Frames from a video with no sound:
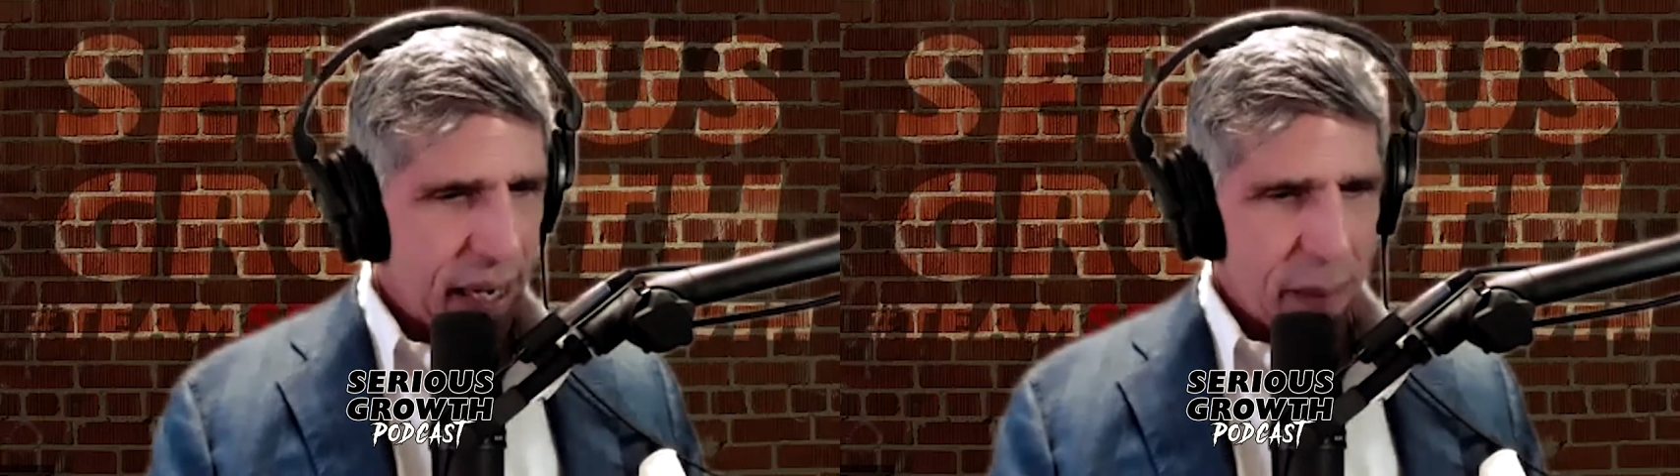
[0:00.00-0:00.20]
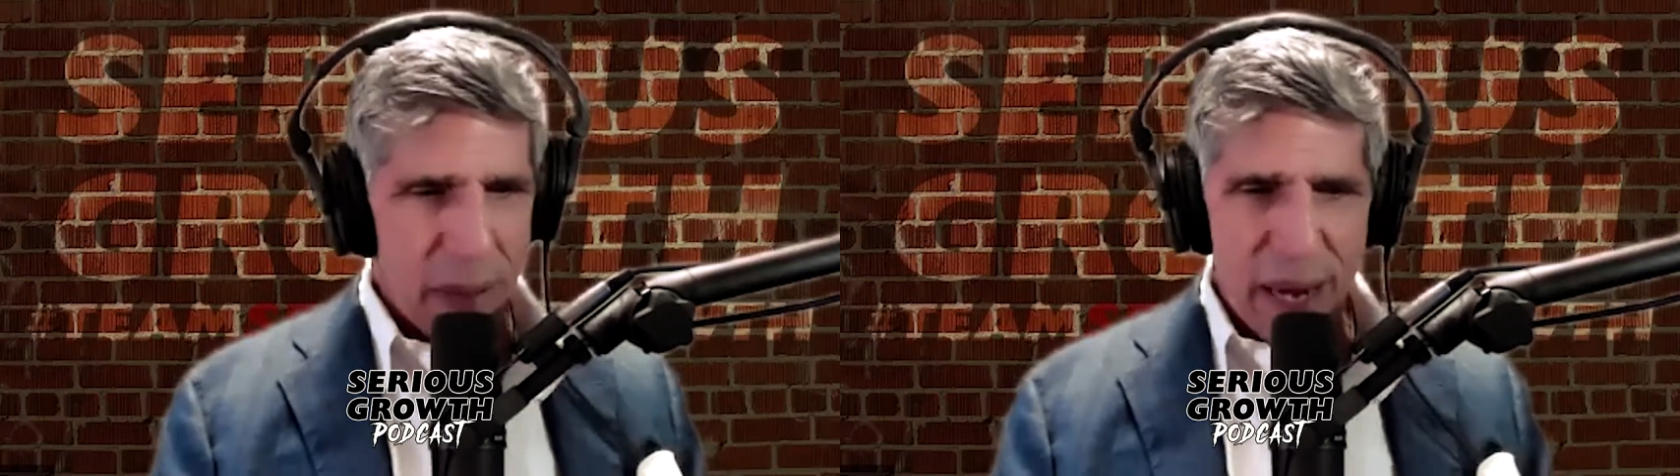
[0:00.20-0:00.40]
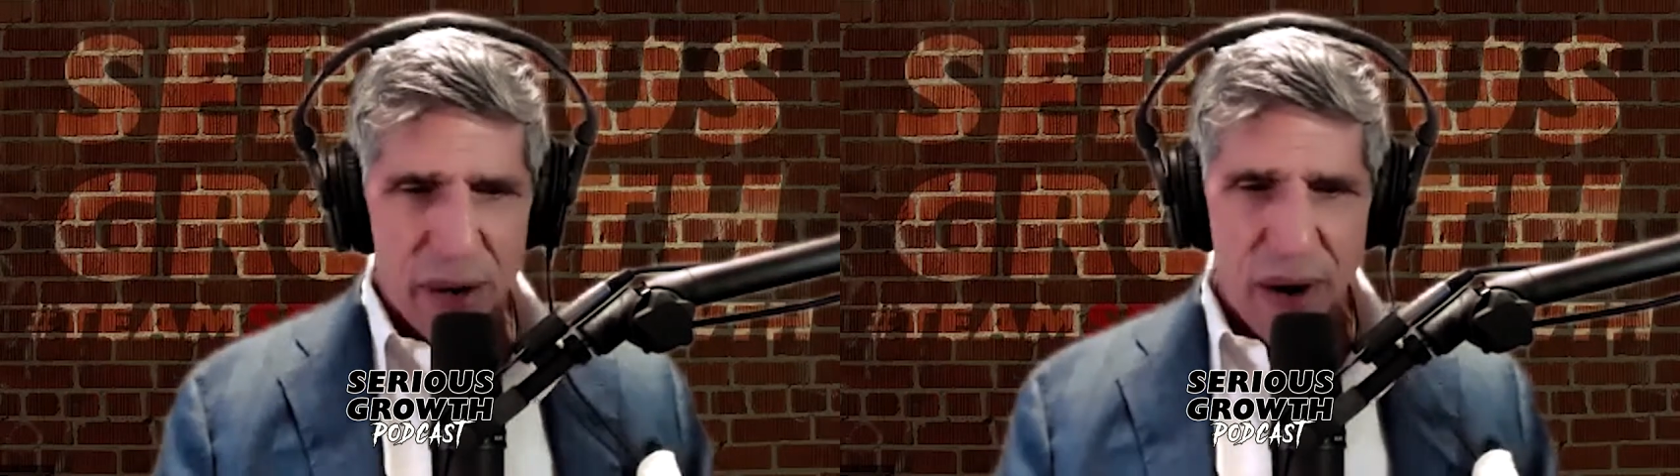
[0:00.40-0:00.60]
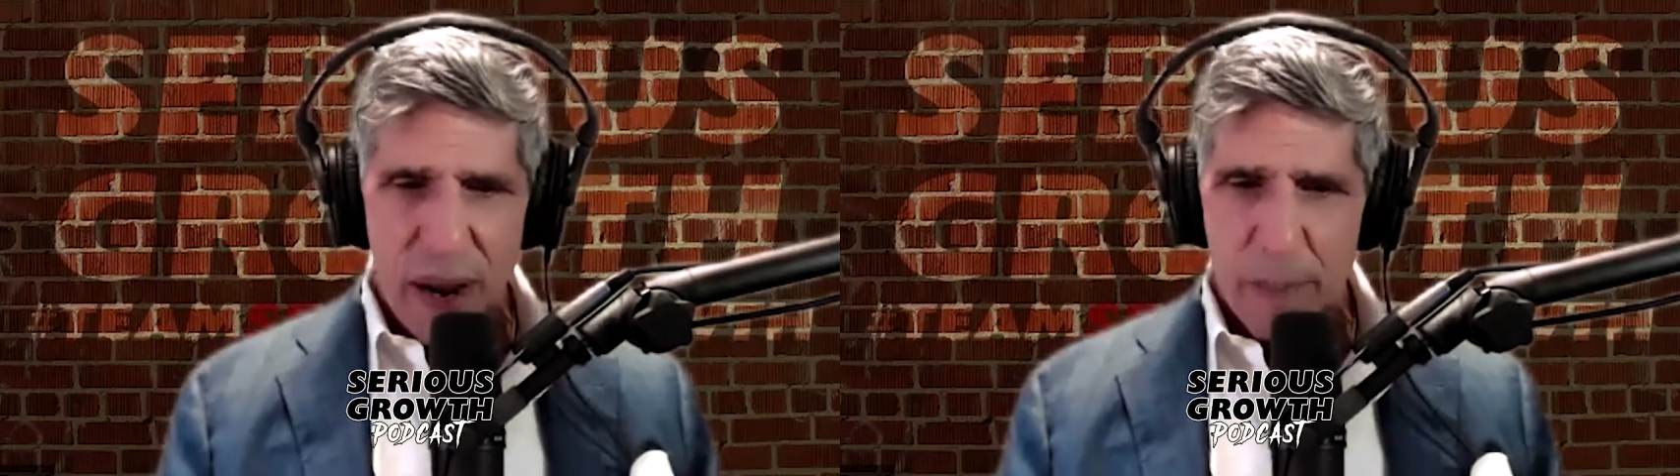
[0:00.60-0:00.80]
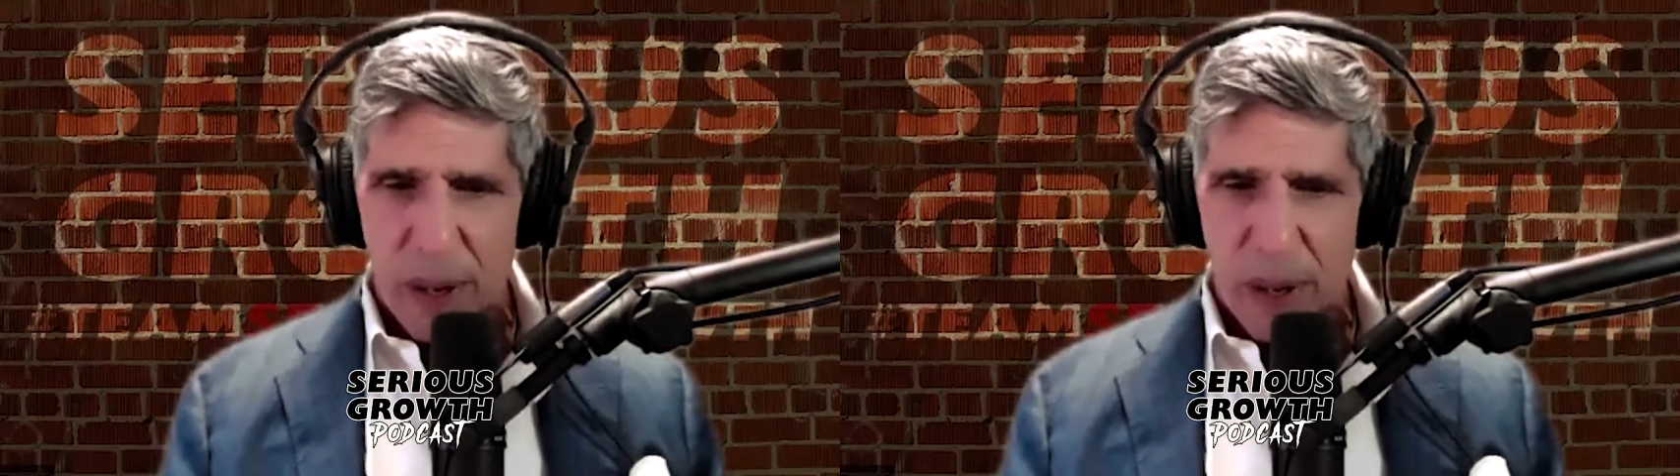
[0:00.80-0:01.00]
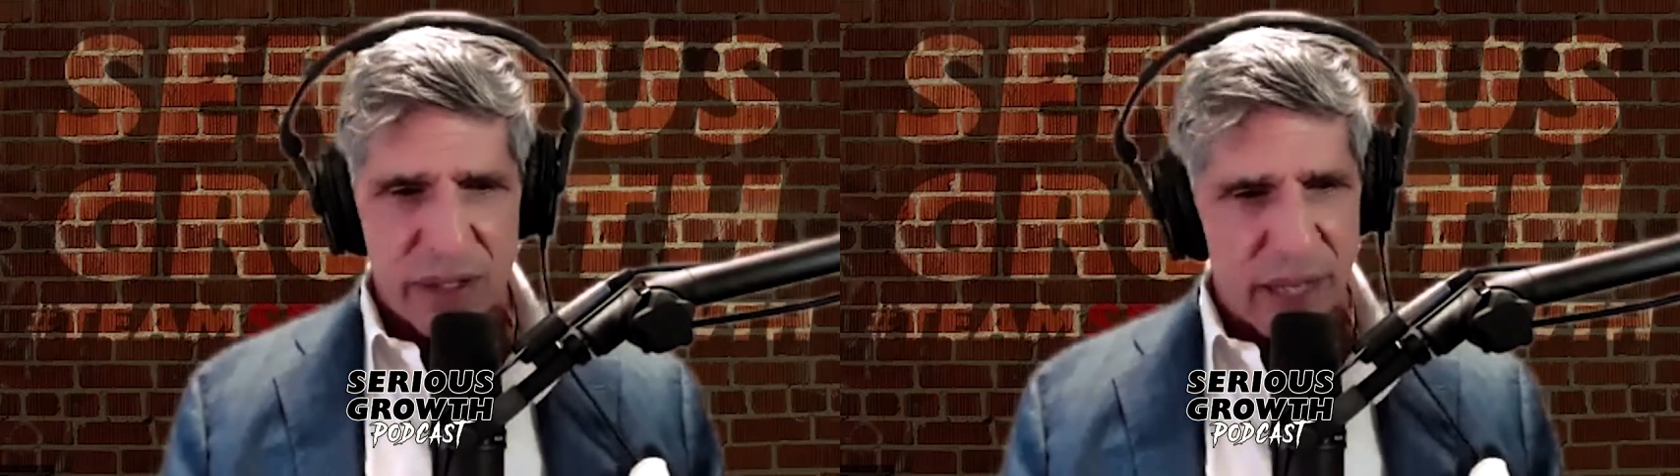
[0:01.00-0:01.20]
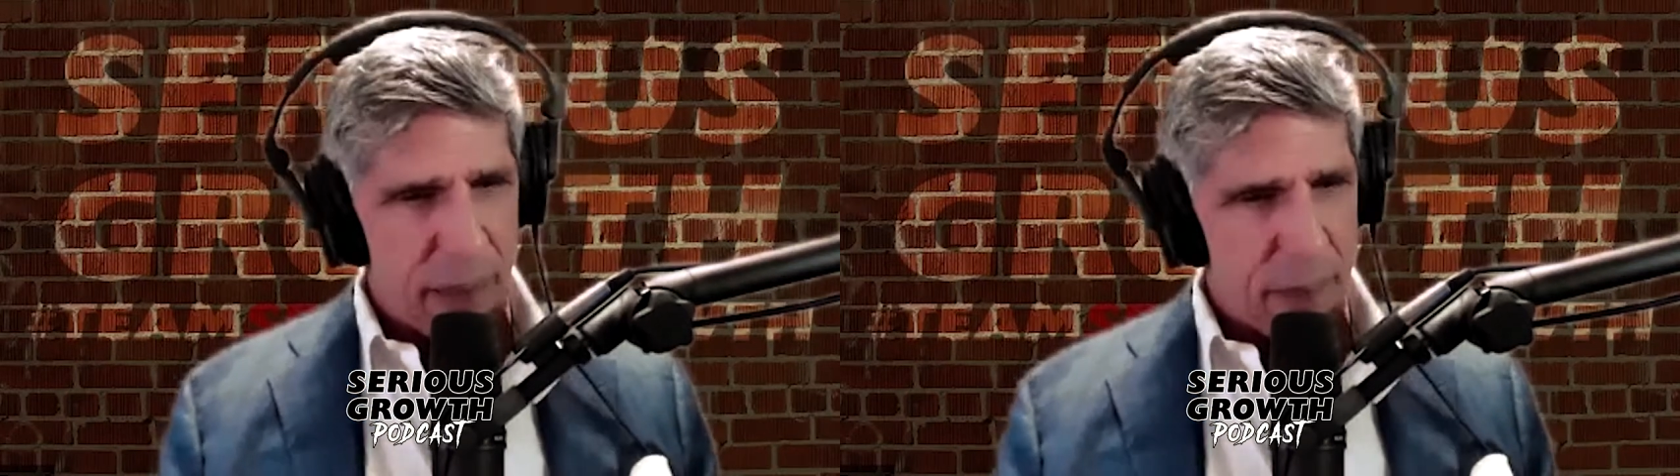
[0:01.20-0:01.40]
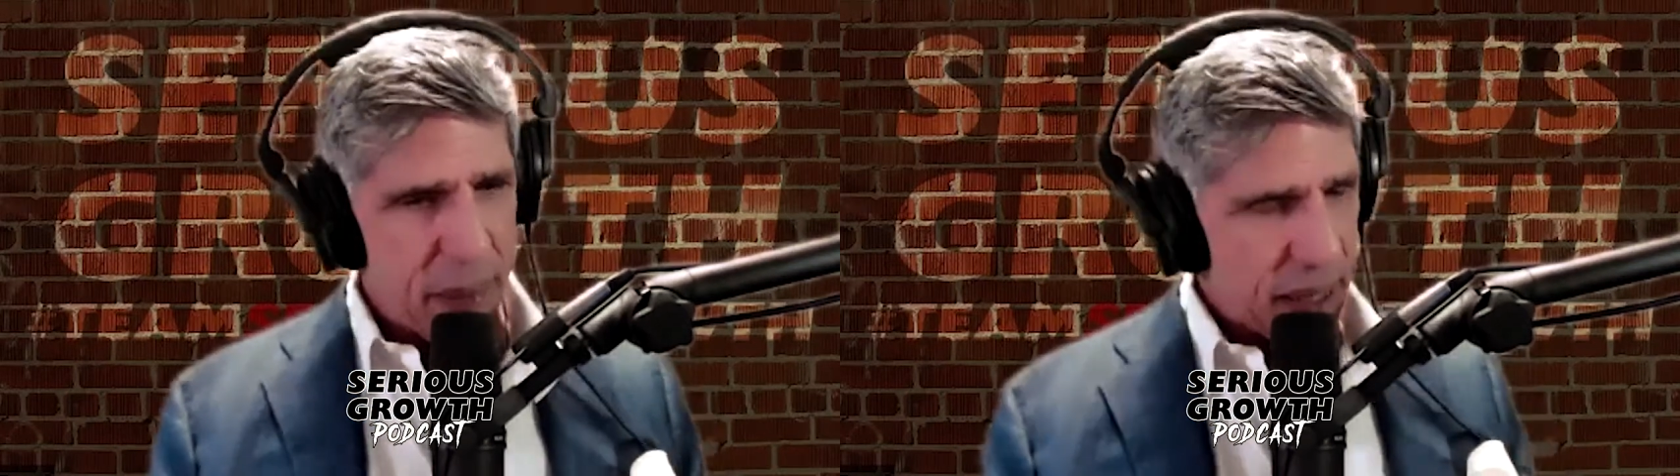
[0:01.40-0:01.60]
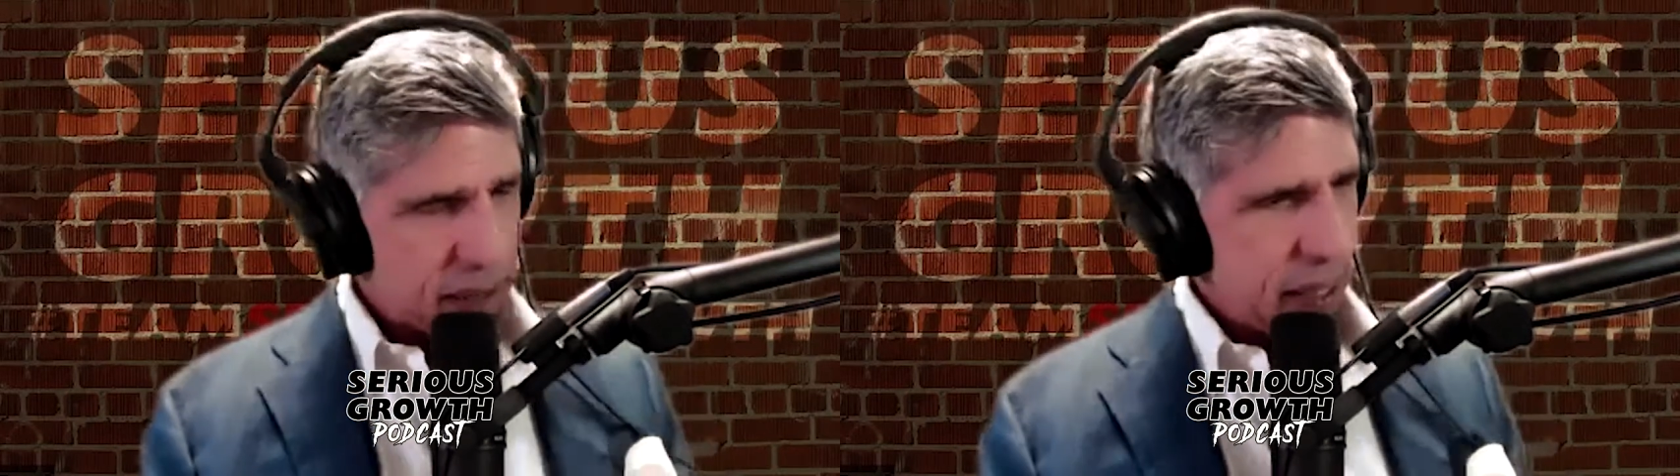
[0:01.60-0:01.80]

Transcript: And my grandpa said it best,